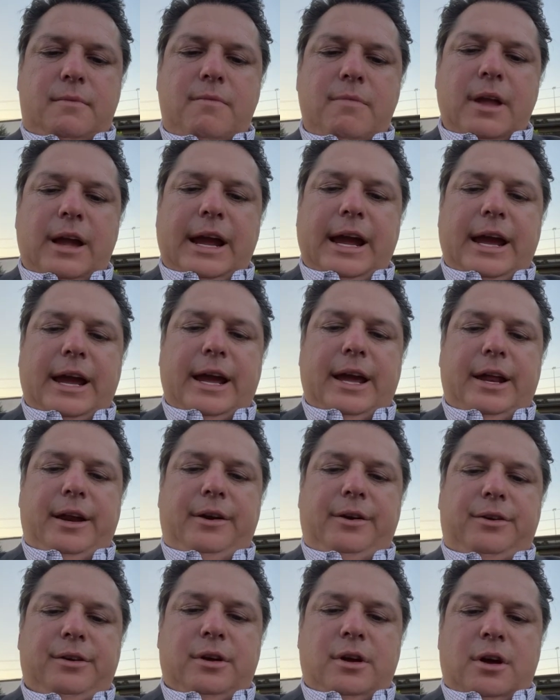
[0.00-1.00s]

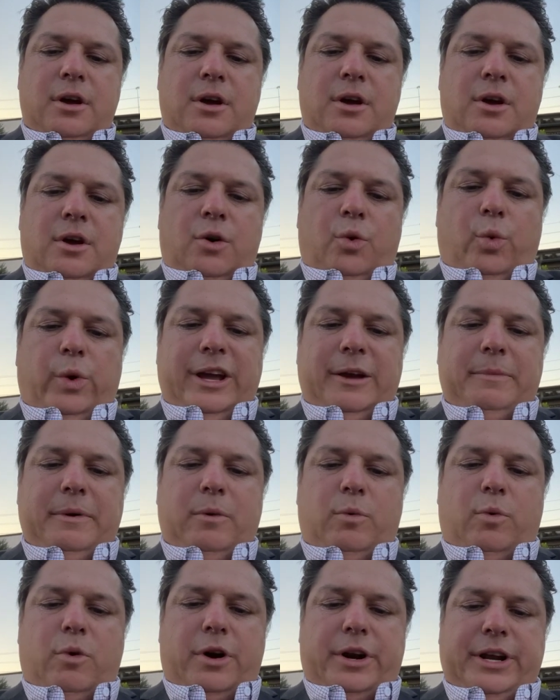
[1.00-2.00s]
and we have
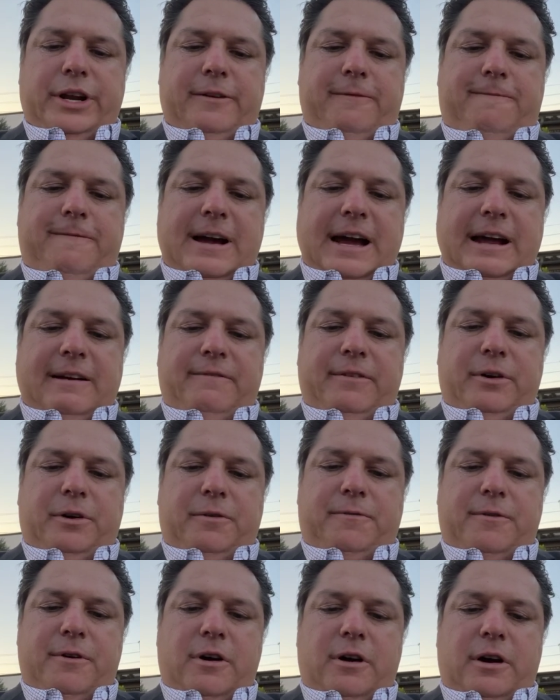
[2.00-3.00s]
been working to fight voter
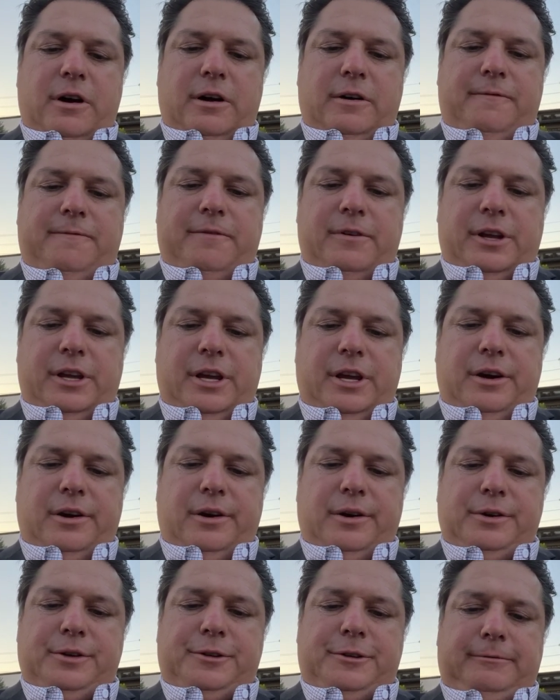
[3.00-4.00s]
fraud for
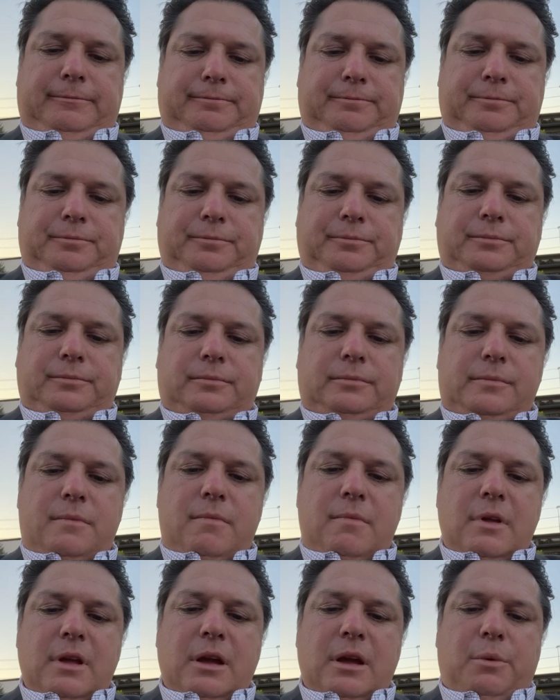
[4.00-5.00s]
years,
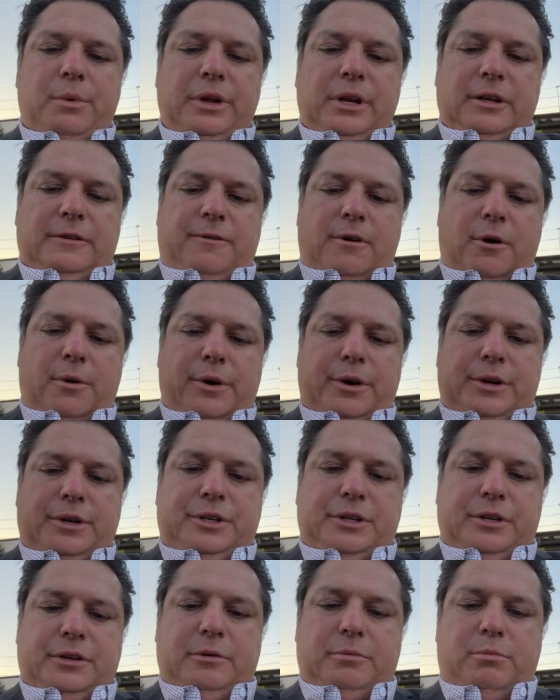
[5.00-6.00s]
and we look forward
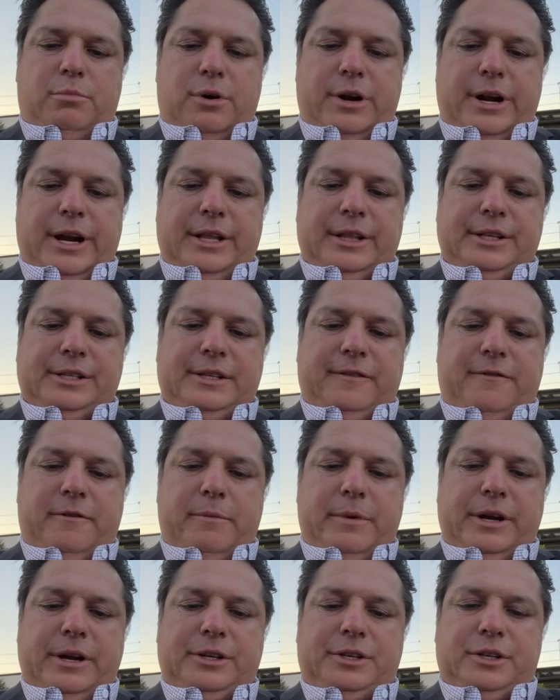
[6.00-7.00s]
to bringing this
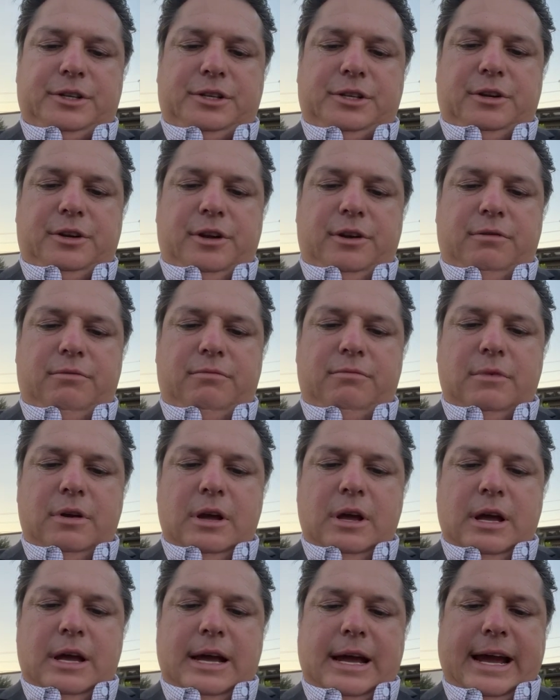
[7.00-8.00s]
information to you
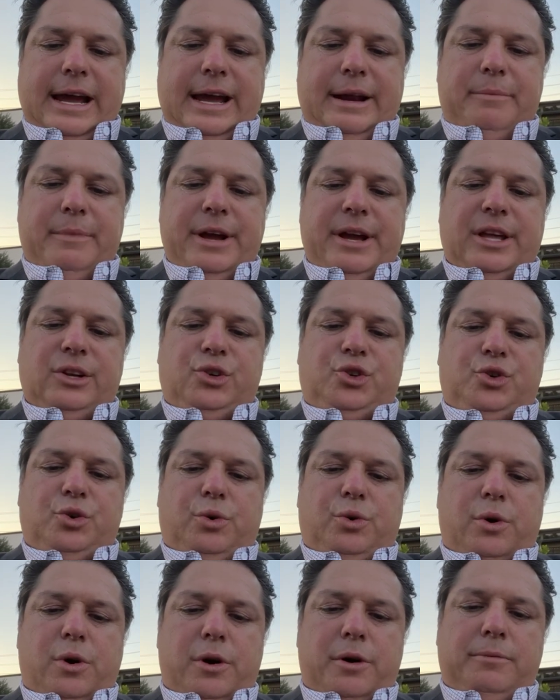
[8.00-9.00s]
and making
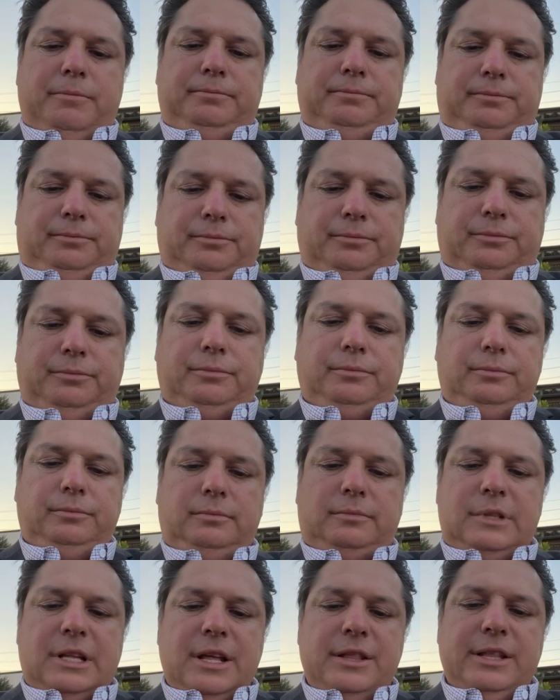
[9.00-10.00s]
sure
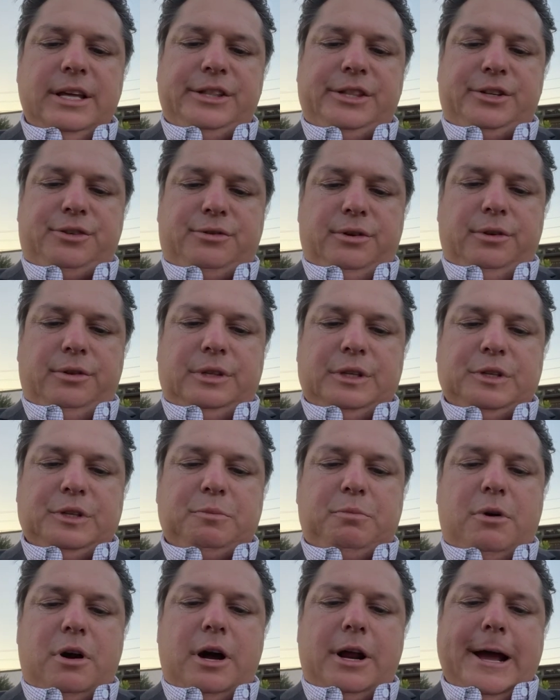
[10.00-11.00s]
that the truth is
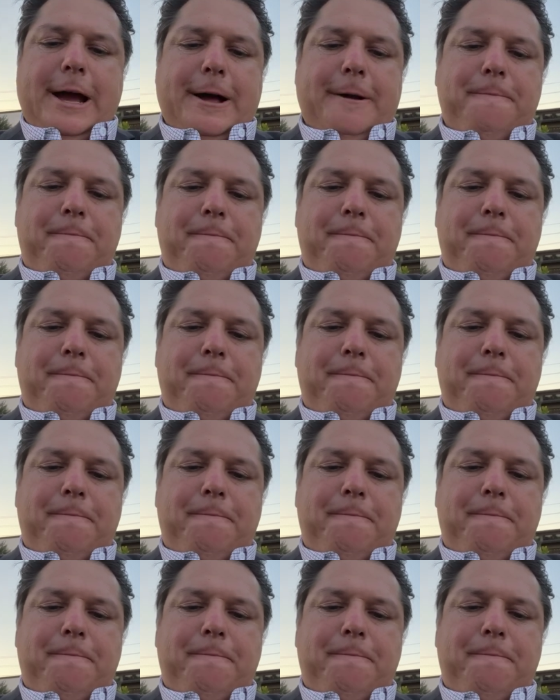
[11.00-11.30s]
brought out.